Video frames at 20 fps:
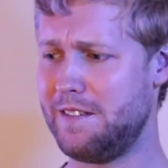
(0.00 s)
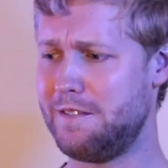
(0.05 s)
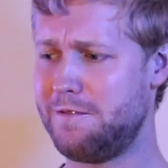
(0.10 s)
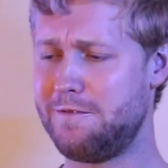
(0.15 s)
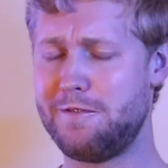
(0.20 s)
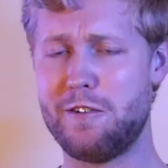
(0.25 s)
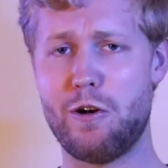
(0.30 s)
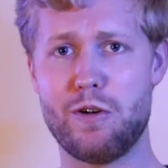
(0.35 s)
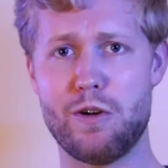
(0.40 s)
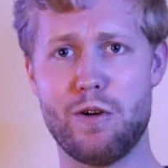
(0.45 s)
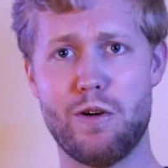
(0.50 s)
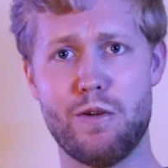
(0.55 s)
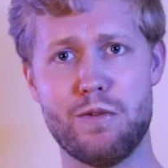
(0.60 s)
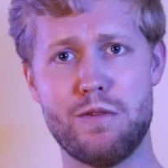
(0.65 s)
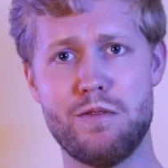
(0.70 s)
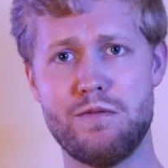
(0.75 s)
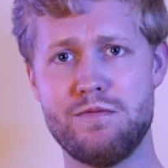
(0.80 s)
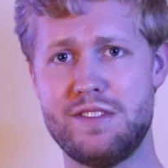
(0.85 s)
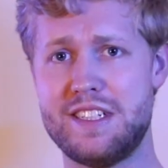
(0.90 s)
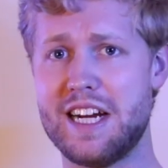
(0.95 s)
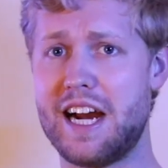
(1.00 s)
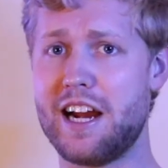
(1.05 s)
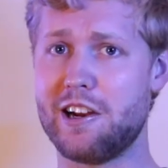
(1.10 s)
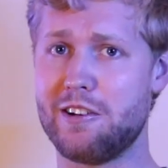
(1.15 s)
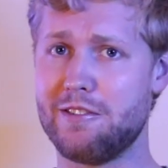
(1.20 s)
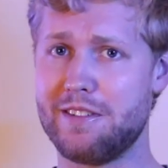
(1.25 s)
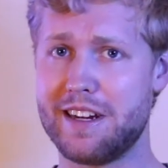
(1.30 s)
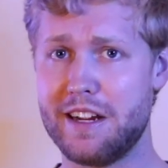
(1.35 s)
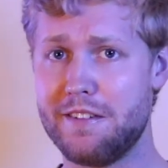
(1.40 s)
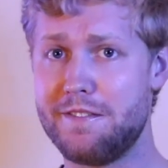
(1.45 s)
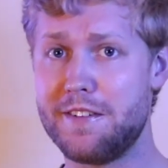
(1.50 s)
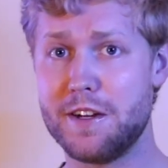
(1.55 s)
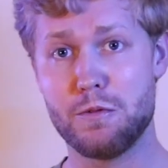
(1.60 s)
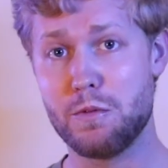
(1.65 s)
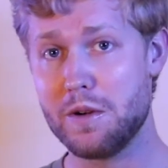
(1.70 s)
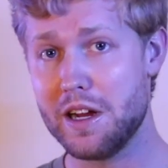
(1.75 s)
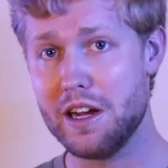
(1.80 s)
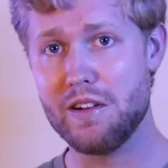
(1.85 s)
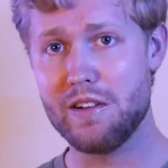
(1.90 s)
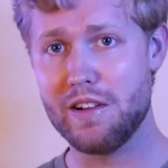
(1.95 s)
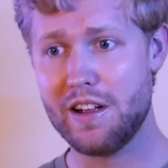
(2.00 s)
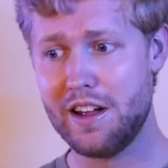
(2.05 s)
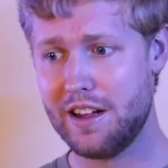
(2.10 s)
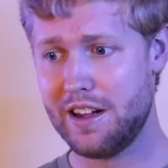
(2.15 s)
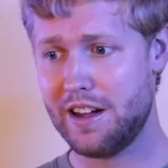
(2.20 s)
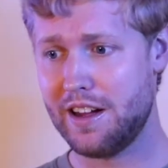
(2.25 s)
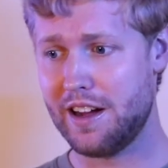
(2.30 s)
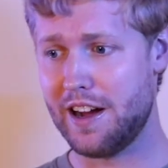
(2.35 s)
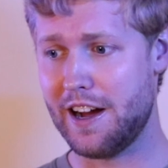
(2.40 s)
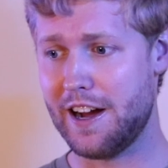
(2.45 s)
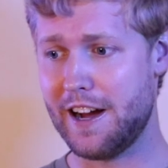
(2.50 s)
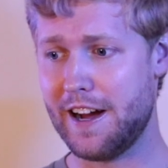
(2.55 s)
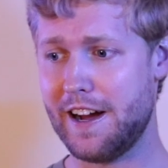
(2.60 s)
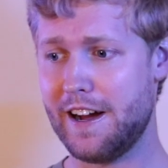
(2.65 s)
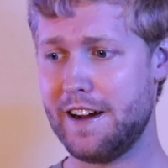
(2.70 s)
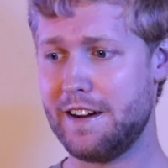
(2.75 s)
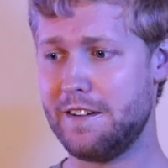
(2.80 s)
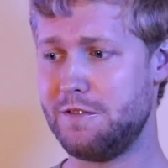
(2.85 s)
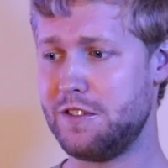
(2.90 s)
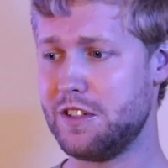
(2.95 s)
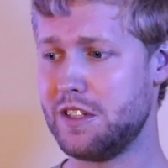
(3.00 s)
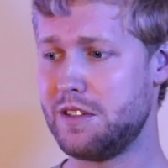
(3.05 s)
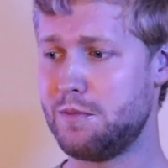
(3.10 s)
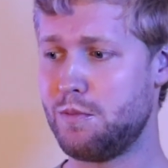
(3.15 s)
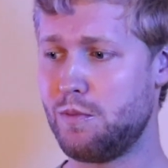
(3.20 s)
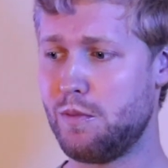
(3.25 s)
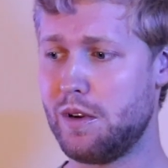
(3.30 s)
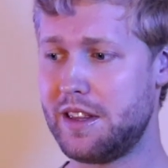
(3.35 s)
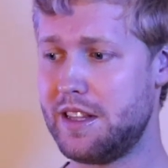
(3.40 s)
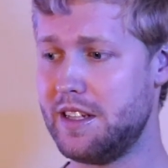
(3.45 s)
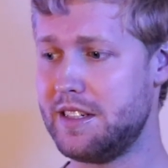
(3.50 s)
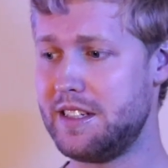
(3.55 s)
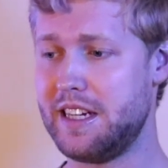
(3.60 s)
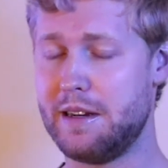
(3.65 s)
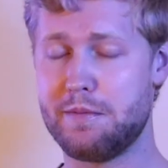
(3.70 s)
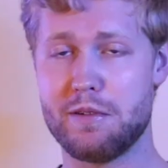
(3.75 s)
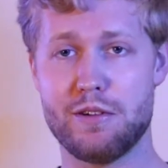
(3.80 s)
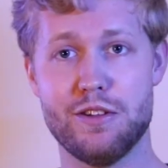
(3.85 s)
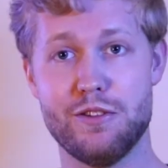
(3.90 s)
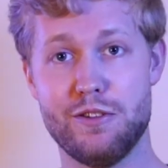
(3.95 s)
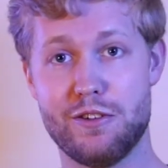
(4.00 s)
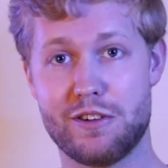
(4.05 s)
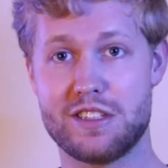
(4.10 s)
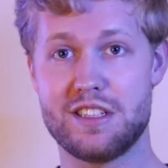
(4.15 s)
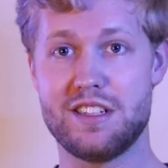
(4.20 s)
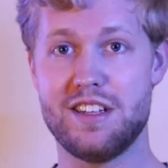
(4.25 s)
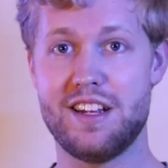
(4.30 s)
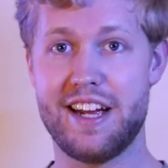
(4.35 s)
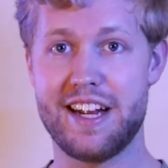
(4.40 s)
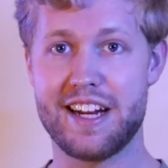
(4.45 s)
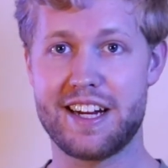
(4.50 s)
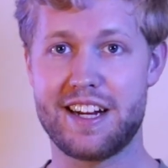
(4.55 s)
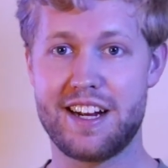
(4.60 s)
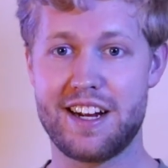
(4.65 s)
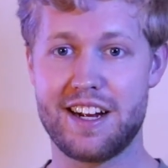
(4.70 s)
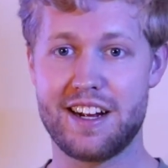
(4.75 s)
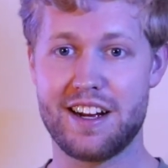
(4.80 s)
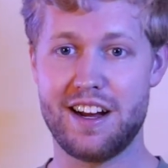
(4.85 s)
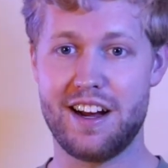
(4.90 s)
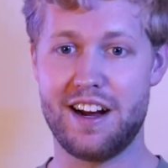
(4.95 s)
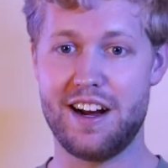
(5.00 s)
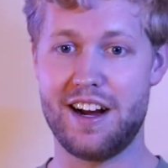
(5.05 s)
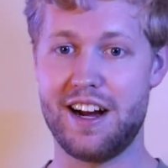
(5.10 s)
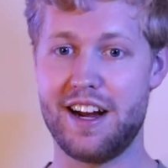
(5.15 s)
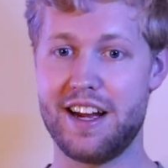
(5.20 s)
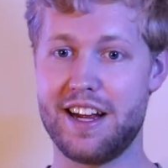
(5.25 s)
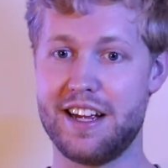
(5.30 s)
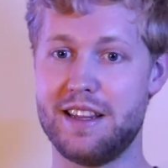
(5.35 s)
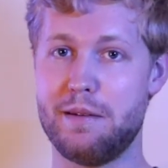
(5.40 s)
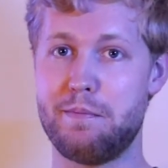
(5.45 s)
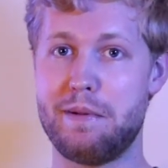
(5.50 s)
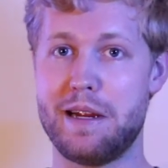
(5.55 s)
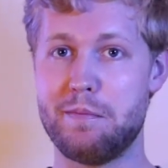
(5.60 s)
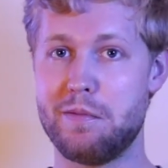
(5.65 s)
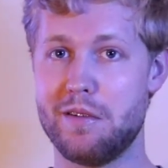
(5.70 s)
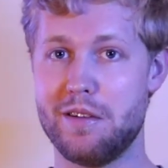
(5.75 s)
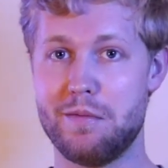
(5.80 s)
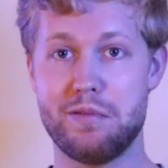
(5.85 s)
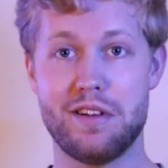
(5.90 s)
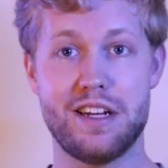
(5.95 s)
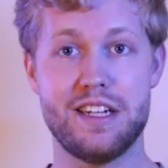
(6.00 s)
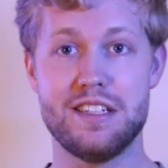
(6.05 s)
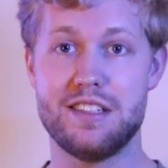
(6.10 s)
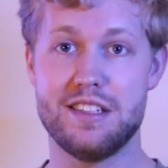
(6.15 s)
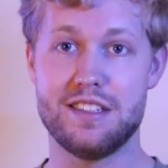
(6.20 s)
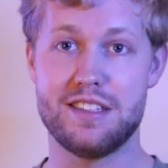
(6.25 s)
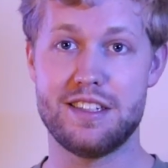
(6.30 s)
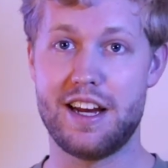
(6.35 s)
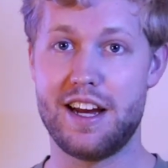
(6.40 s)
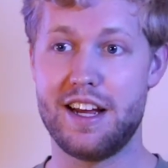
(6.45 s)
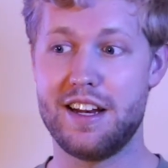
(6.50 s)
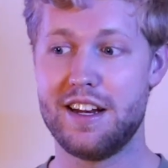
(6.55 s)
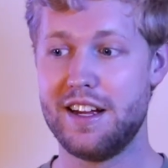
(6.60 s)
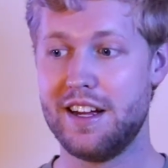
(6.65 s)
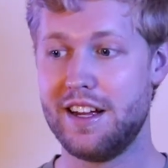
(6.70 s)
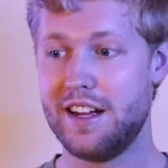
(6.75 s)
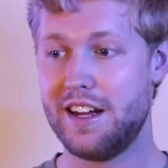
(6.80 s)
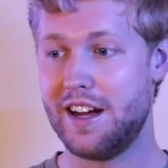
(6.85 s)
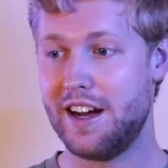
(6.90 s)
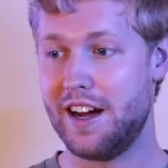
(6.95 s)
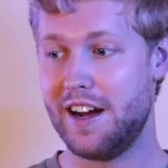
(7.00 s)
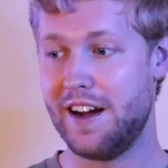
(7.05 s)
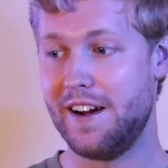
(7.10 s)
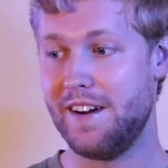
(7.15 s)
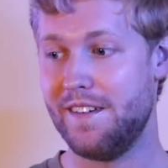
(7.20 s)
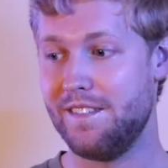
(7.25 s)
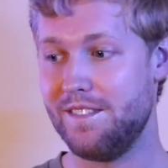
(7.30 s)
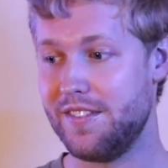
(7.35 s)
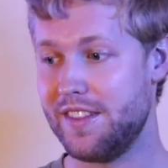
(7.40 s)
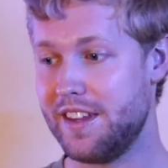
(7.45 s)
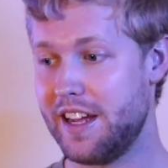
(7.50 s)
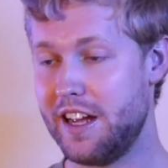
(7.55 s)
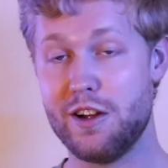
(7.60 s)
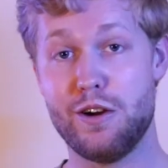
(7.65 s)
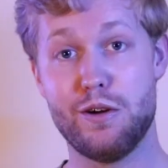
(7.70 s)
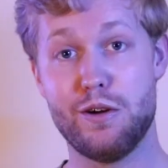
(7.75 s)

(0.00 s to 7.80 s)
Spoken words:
photo diary, if you will, of just what this neighborhood looks like and the people and places that it